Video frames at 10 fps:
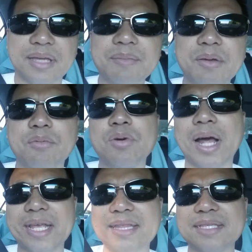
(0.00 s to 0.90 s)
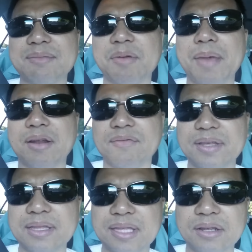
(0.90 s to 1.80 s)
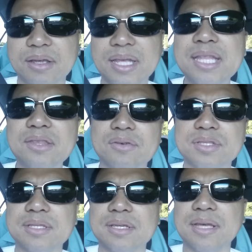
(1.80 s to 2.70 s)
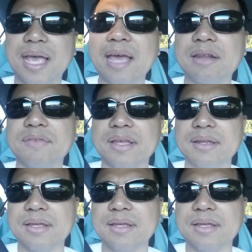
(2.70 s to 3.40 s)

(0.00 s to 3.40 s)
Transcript: I mean, will I get the same amount of Ethers out of it?